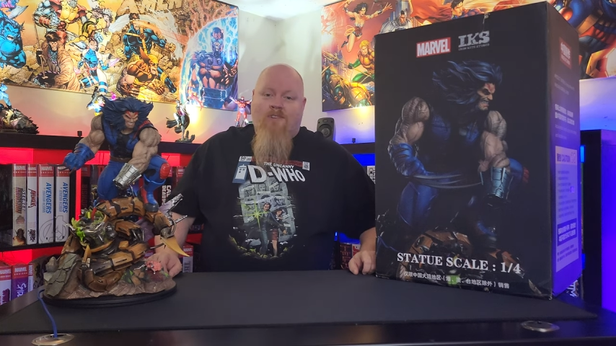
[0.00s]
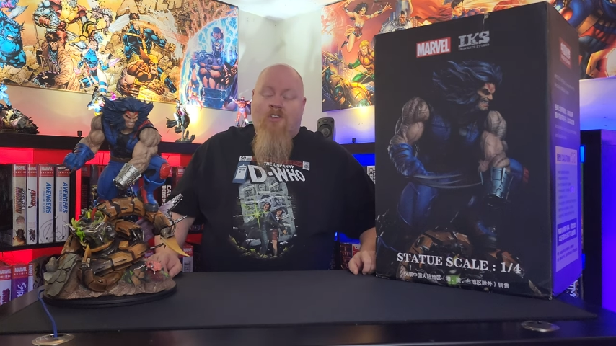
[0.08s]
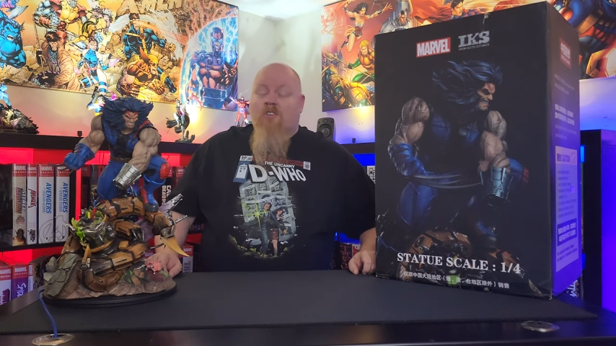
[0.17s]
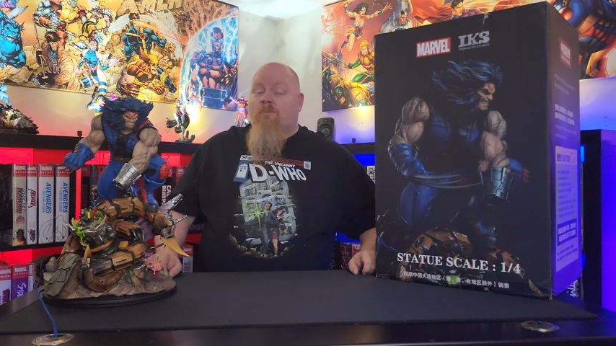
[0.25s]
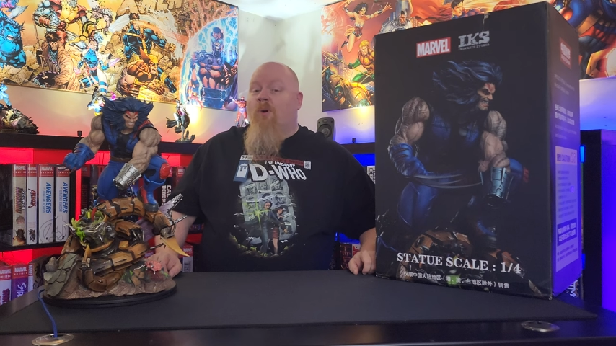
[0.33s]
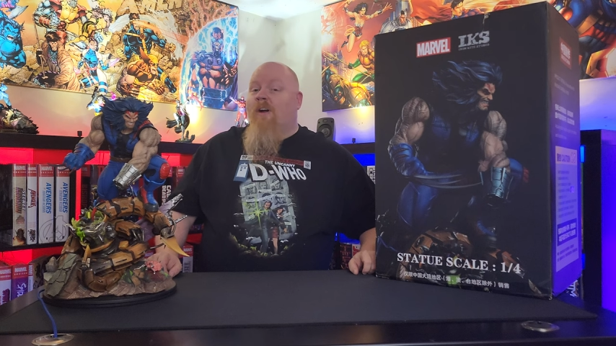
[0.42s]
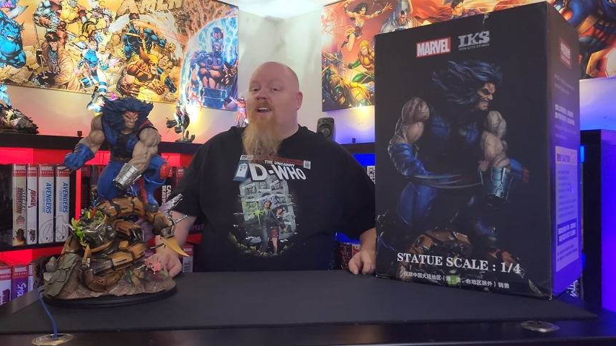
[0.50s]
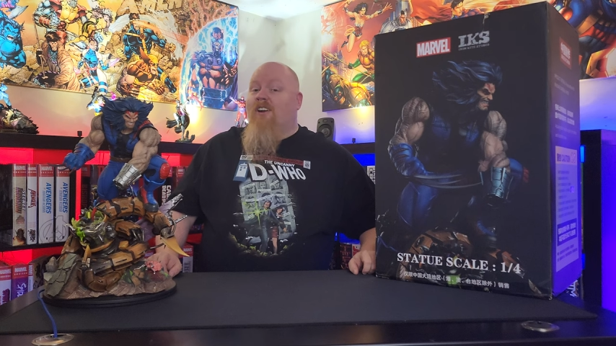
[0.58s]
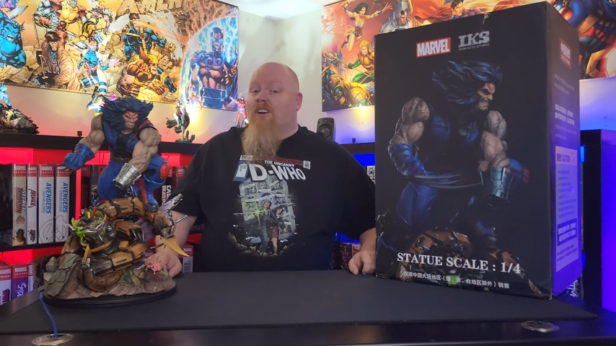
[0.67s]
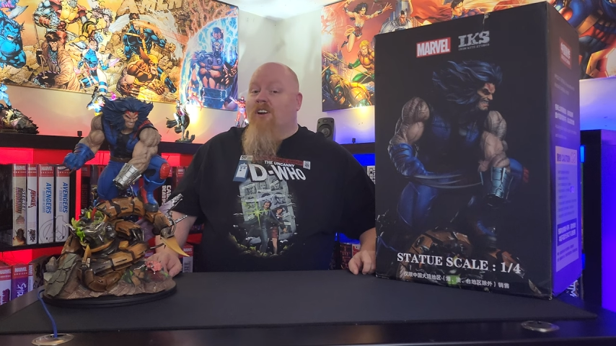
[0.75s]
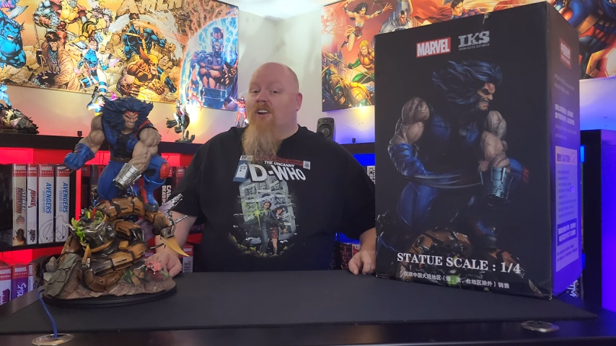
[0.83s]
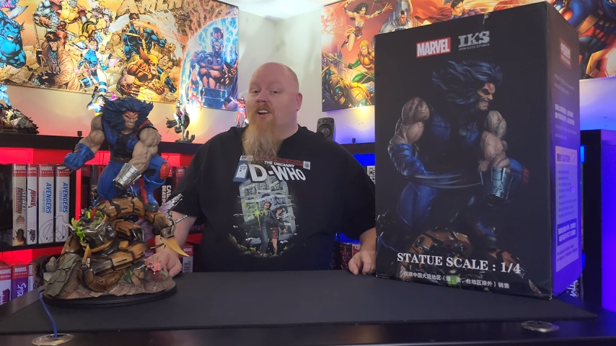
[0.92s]

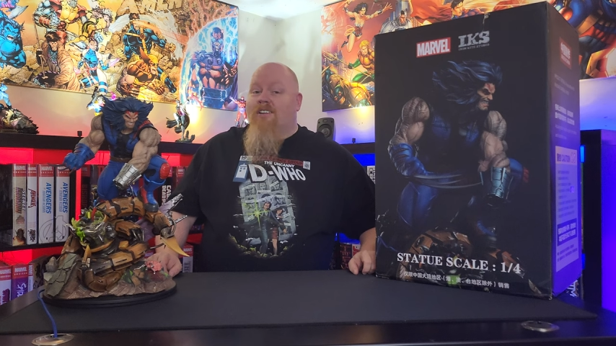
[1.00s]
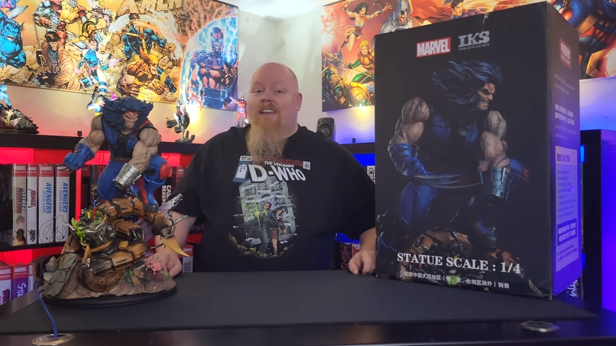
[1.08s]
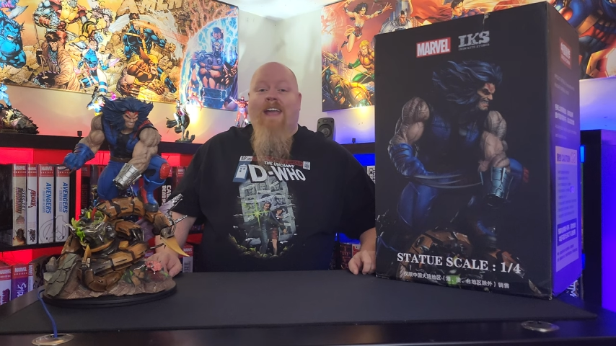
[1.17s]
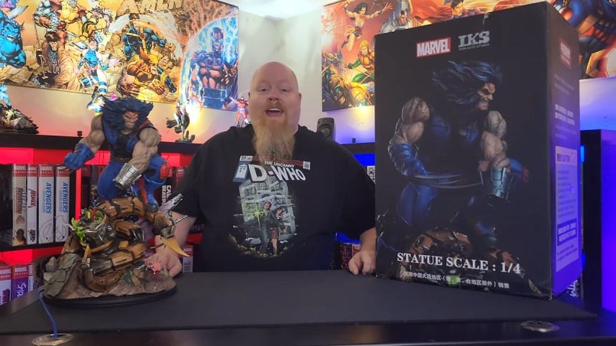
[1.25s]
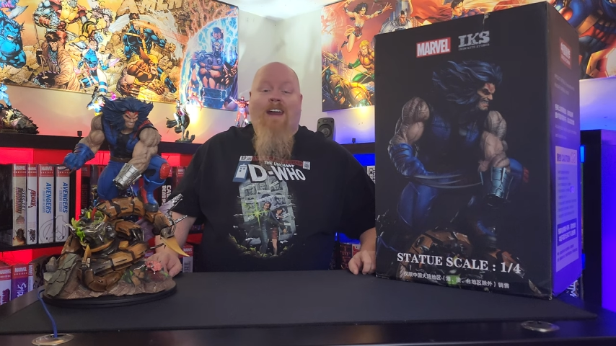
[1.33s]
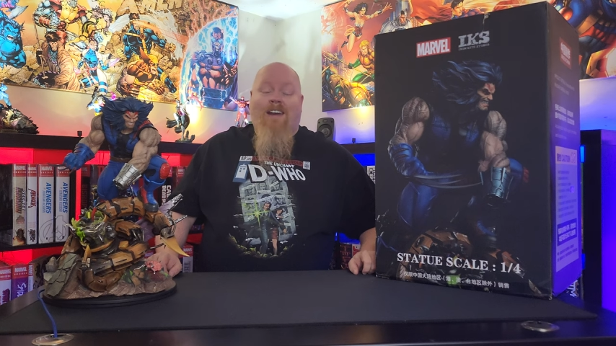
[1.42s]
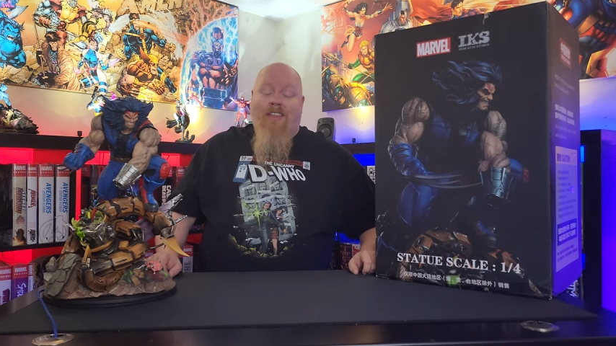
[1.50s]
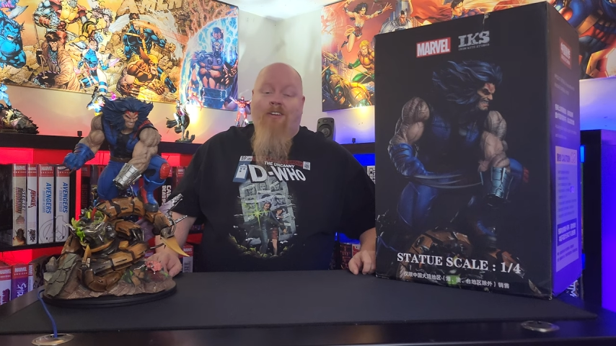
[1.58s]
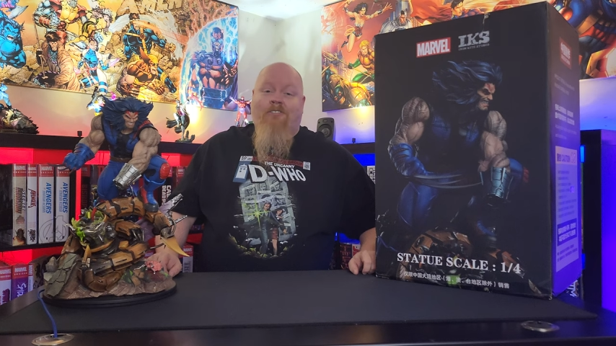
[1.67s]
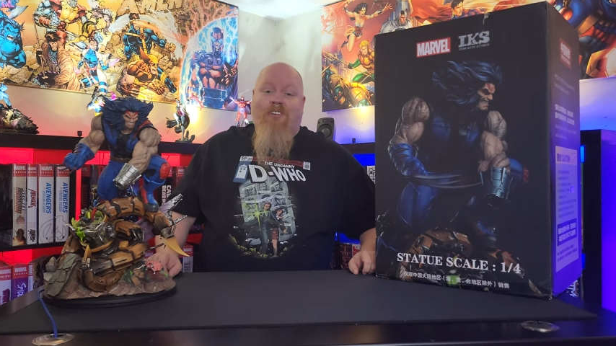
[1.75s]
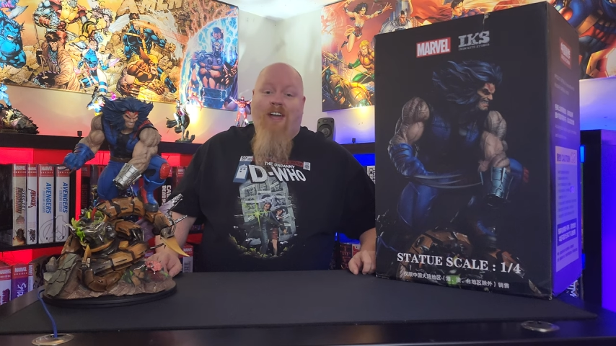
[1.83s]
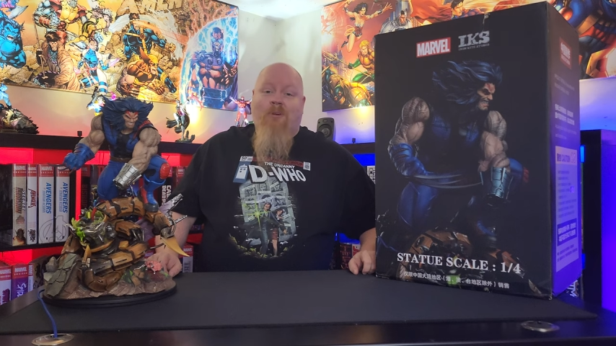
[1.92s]
Spoiler alert, he had another
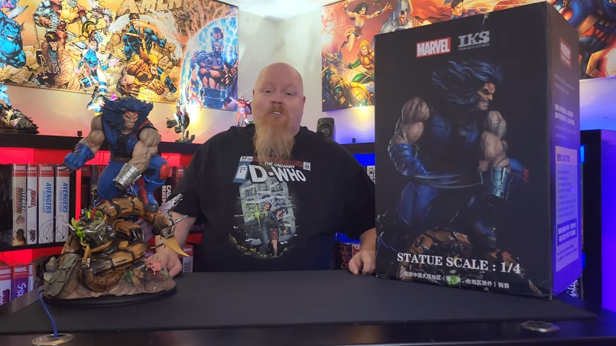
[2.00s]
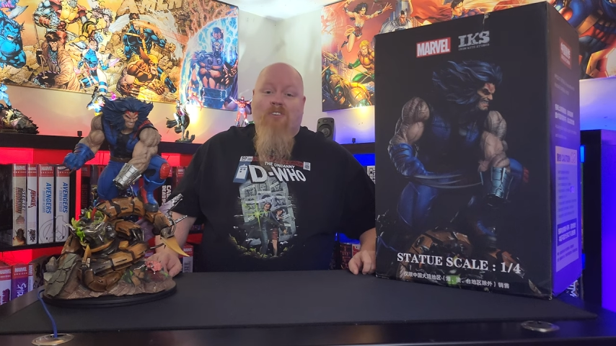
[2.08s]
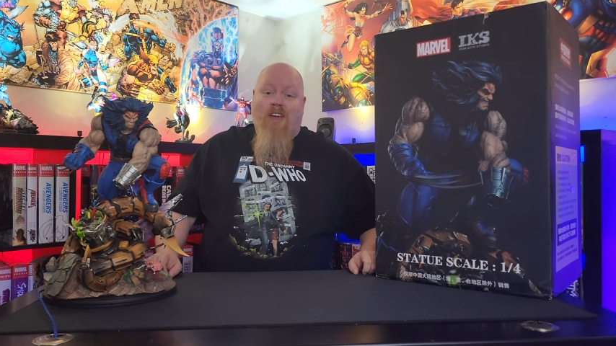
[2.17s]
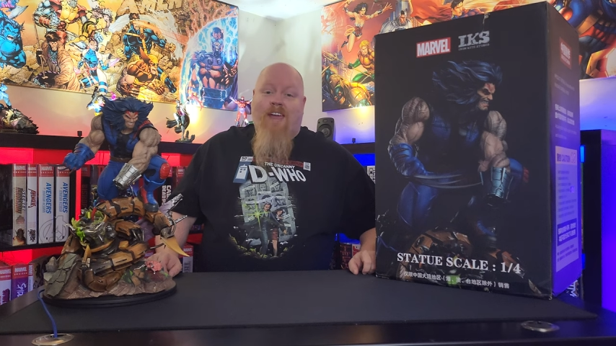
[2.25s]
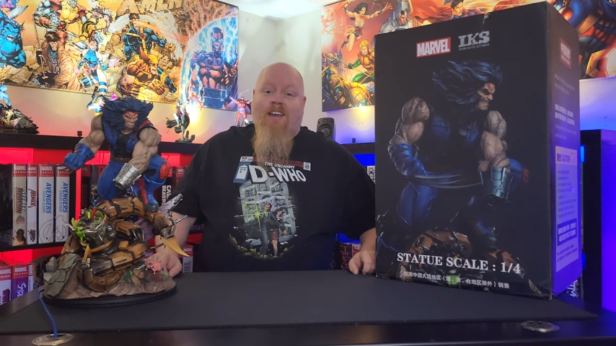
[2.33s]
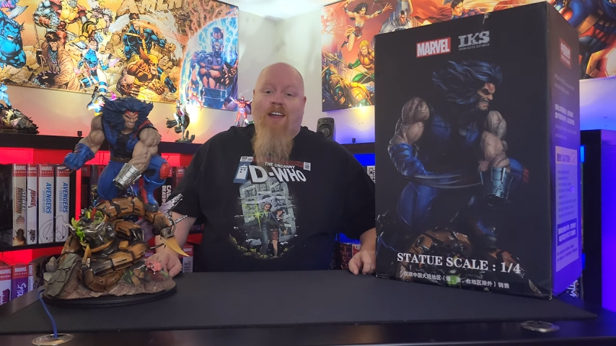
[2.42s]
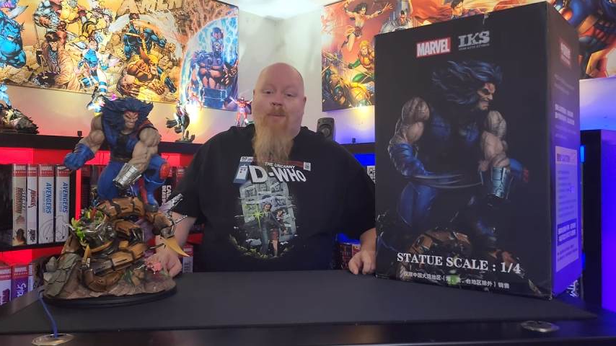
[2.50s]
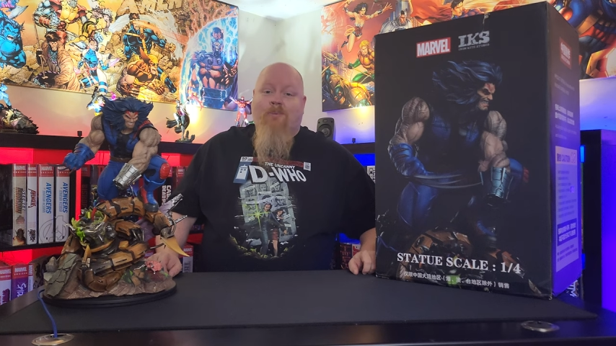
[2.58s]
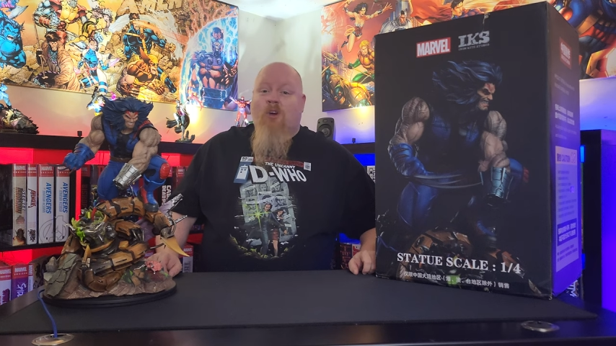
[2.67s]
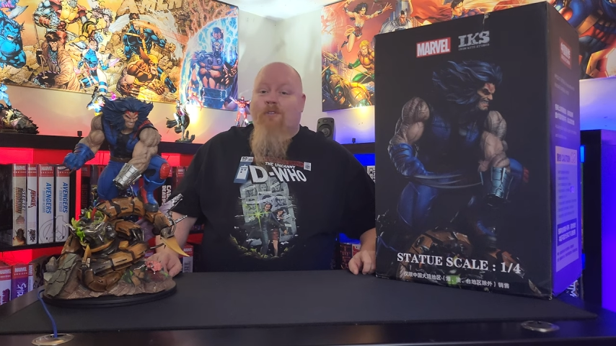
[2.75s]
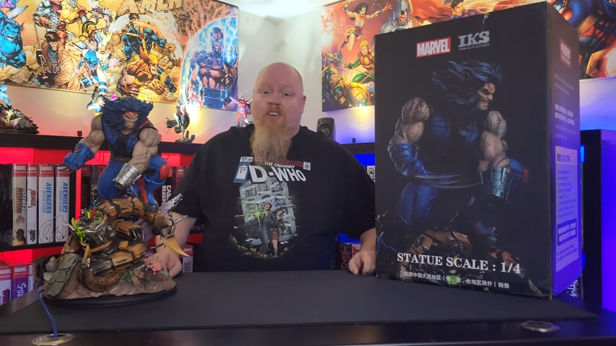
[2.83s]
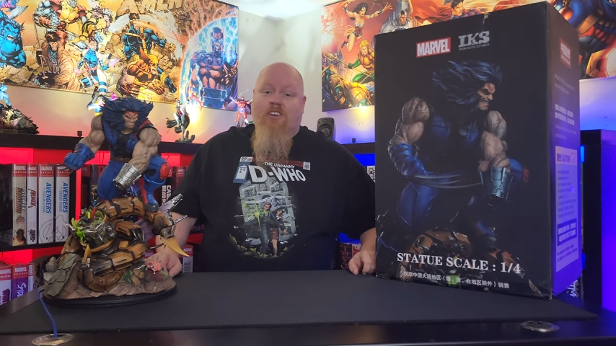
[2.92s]
fight with Cyclops
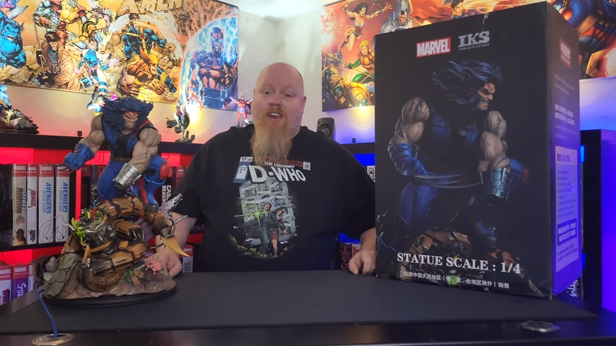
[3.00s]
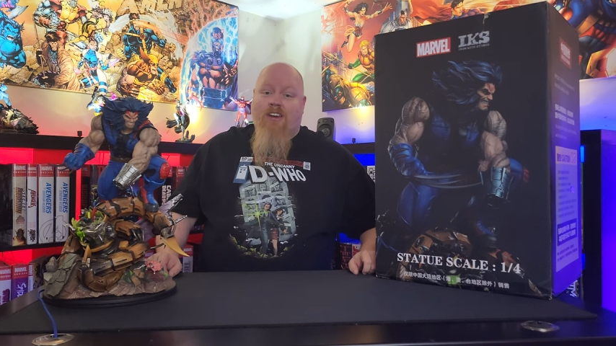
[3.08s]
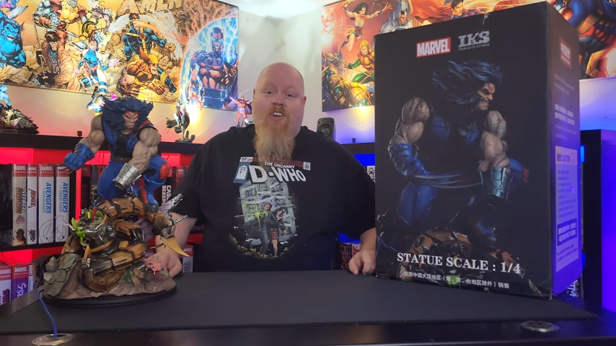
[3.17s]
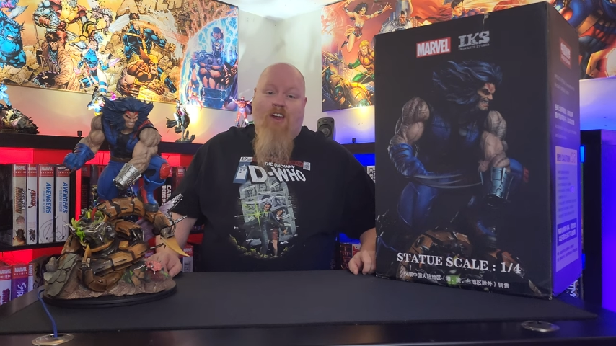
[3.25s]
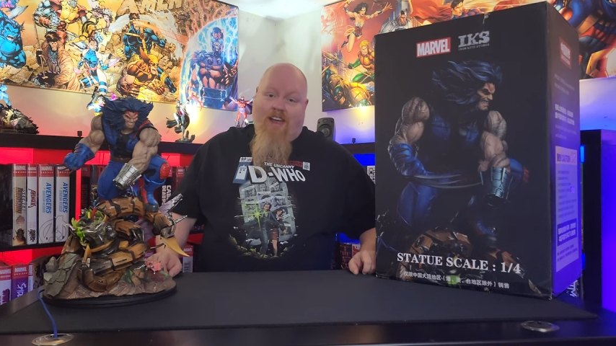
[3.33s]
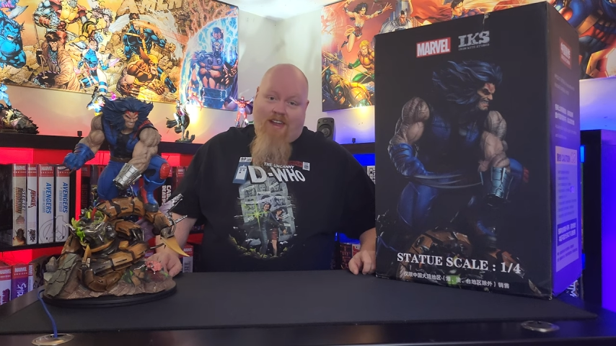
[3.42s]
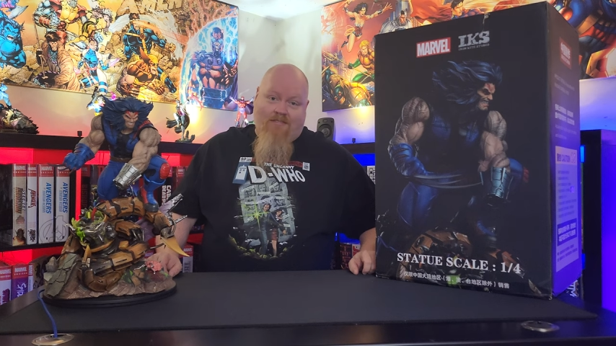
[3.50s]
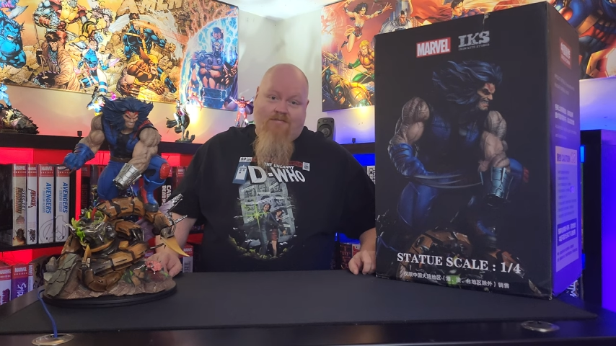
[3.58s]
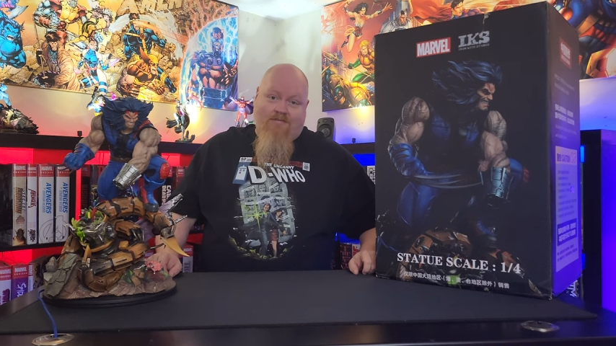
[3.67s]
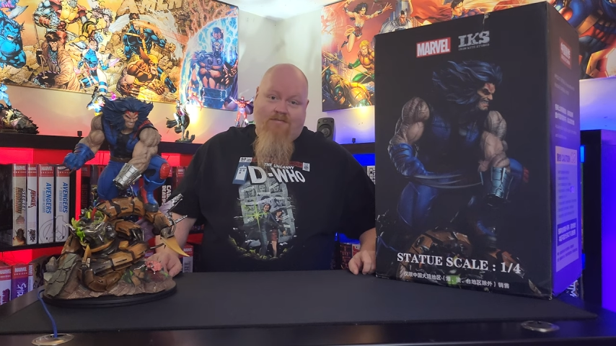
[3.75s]
over Jean Grey.